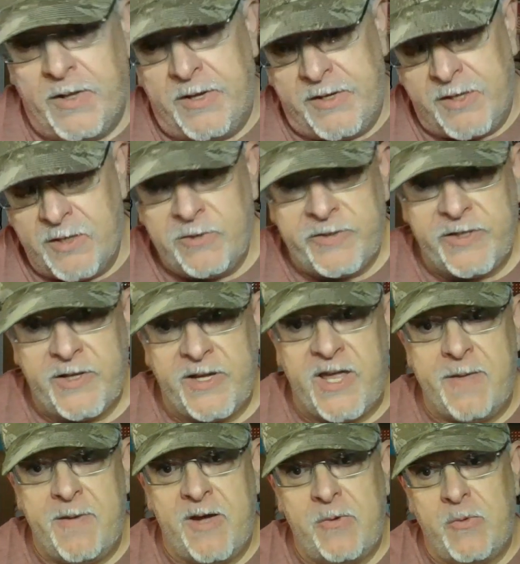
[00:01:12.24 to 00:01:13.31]
And the other thing that
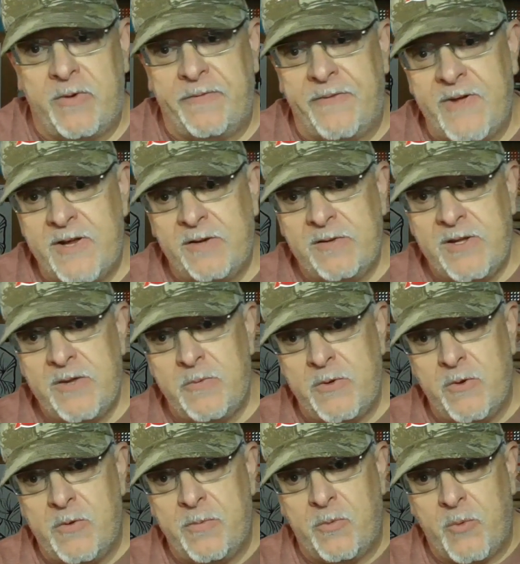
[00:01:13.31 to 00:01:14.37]
came out with finally,
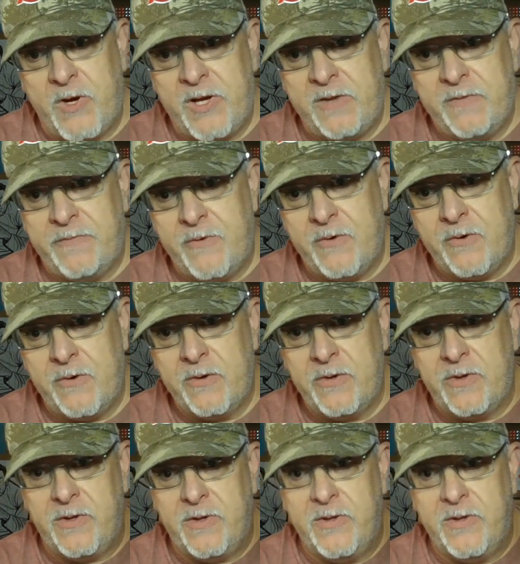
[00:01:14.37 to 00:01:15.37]
we've all been waiting for,